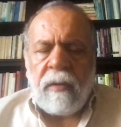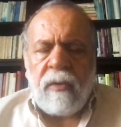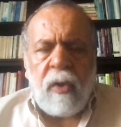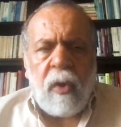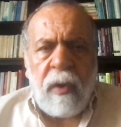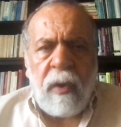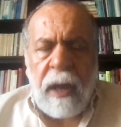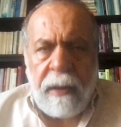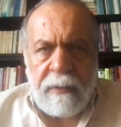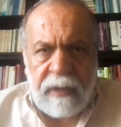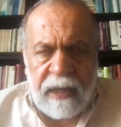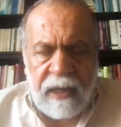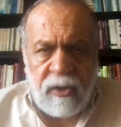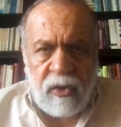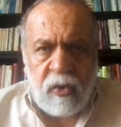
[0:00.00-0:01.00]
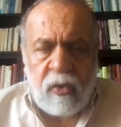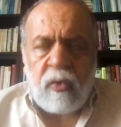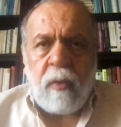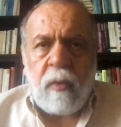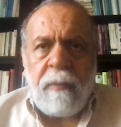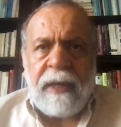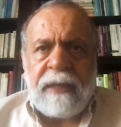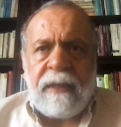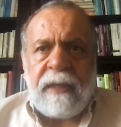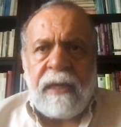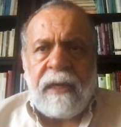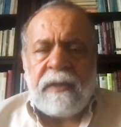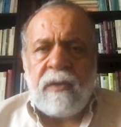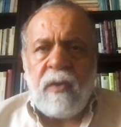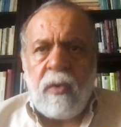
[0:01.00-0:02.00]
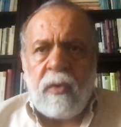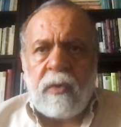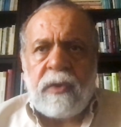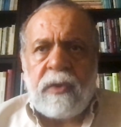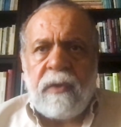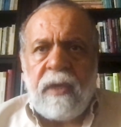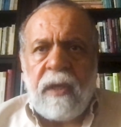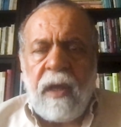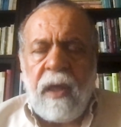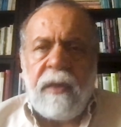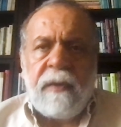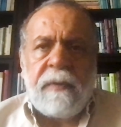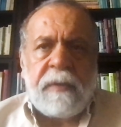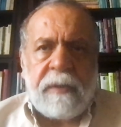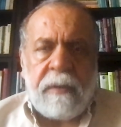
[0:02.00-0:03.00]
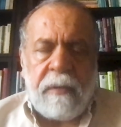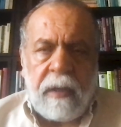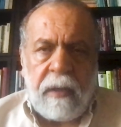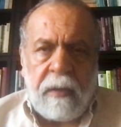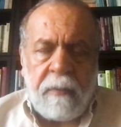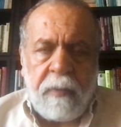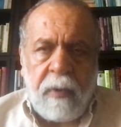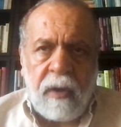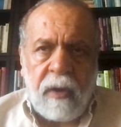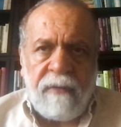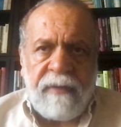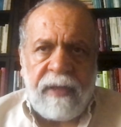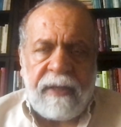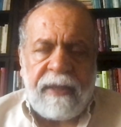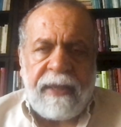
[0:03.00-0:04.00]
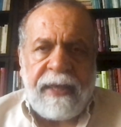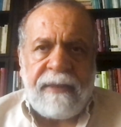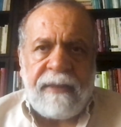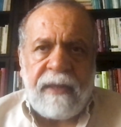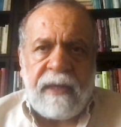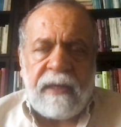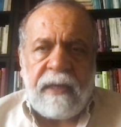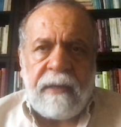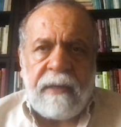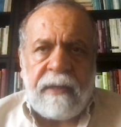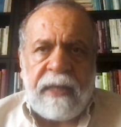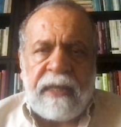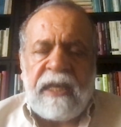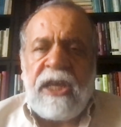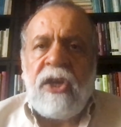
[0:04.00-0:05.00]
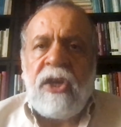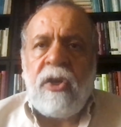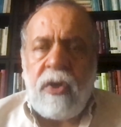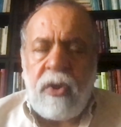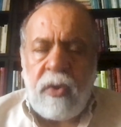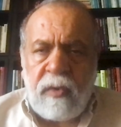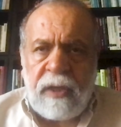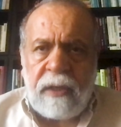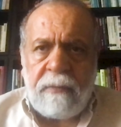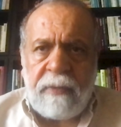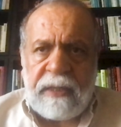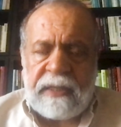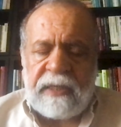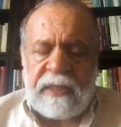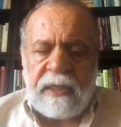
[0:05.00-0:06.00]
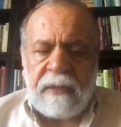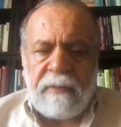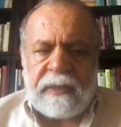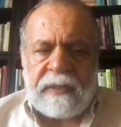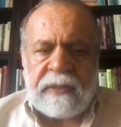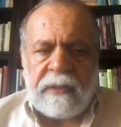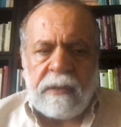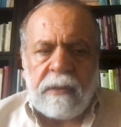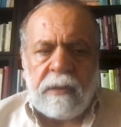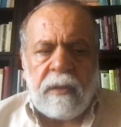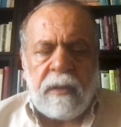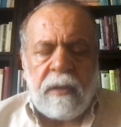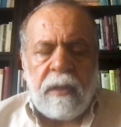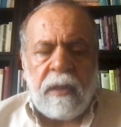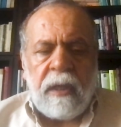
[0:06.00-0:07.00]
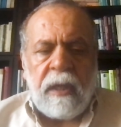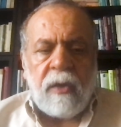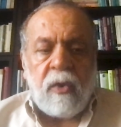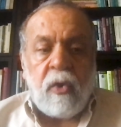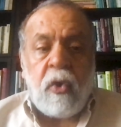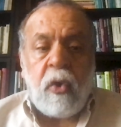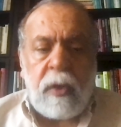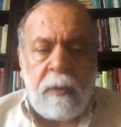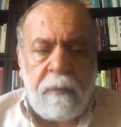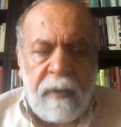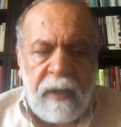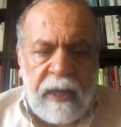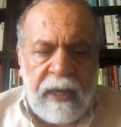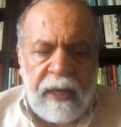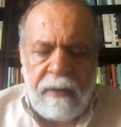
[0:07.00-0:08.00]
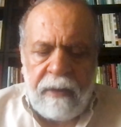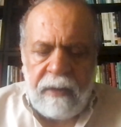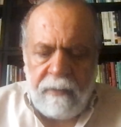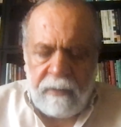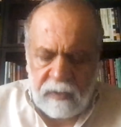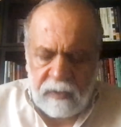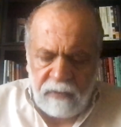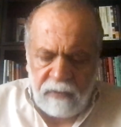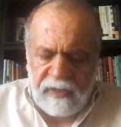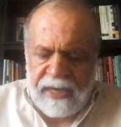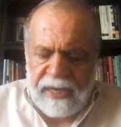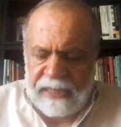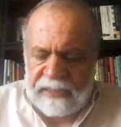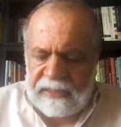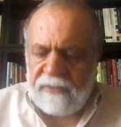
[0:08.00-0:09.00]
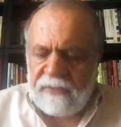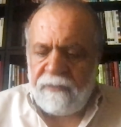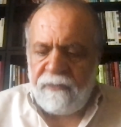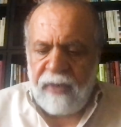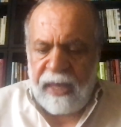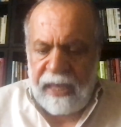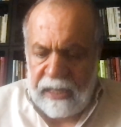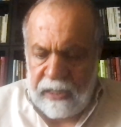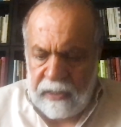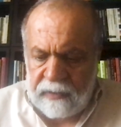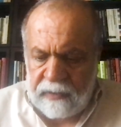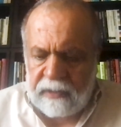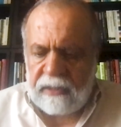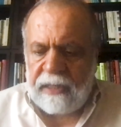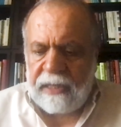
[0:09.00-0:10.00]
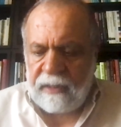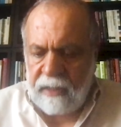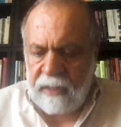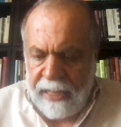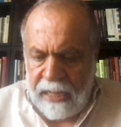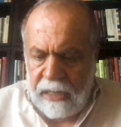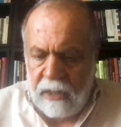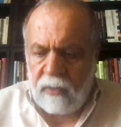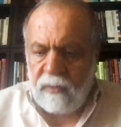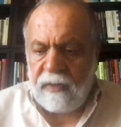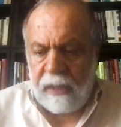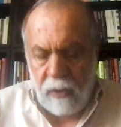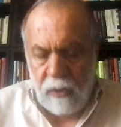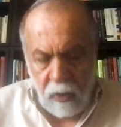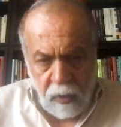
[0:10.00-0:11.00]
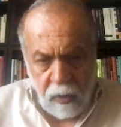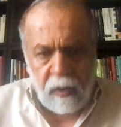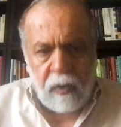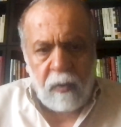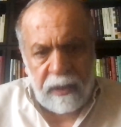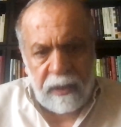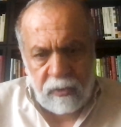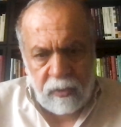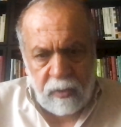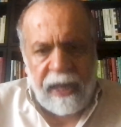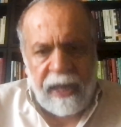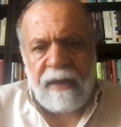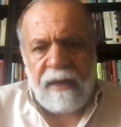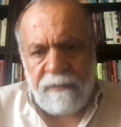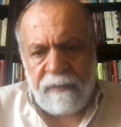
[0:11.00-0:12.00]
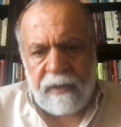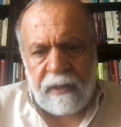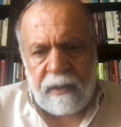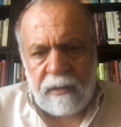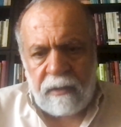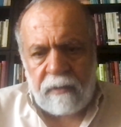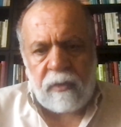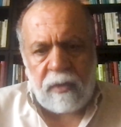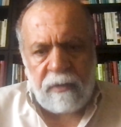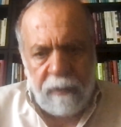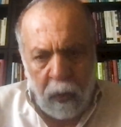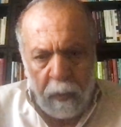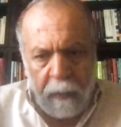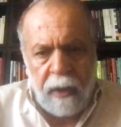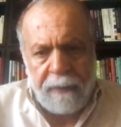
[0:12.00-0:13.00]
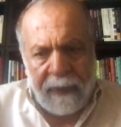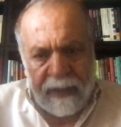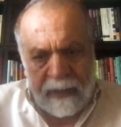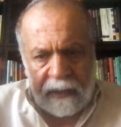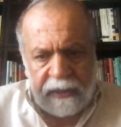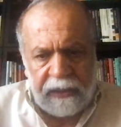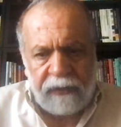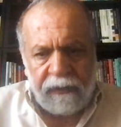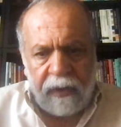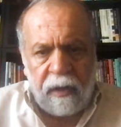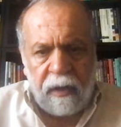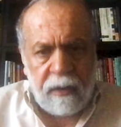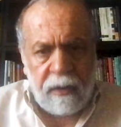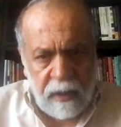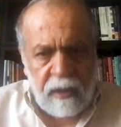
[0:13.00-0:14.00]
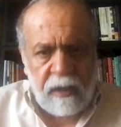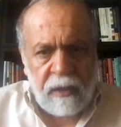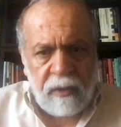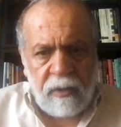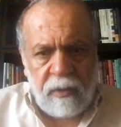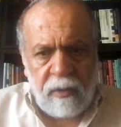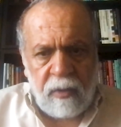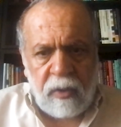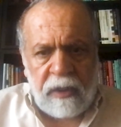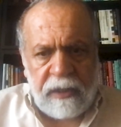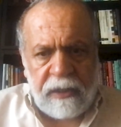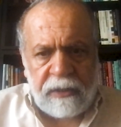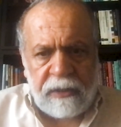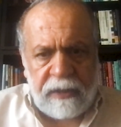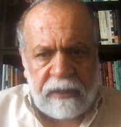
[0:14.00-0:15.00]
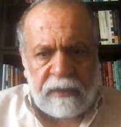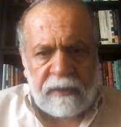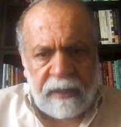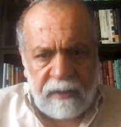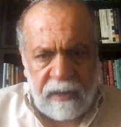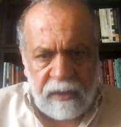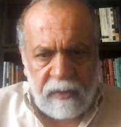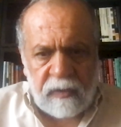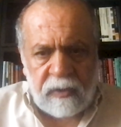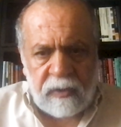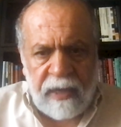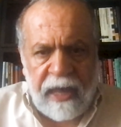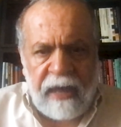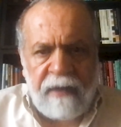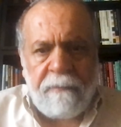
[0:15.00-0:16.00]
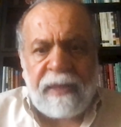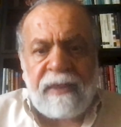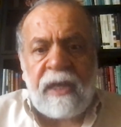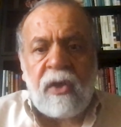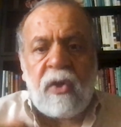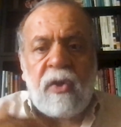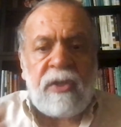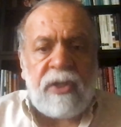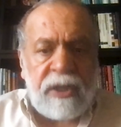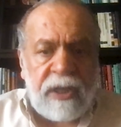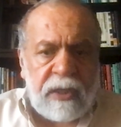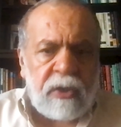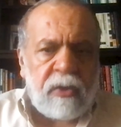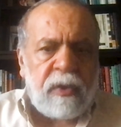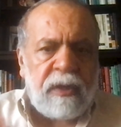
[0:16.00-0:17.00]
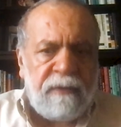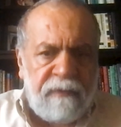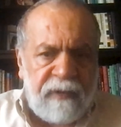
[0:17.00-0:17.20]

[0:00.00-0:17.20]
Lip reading: No, they do. But there is also the other part of it that including ballistic missile could be a sort of a next phase that now they are going to have the sort of Obama era nuclear deal that they used to have, but they continue in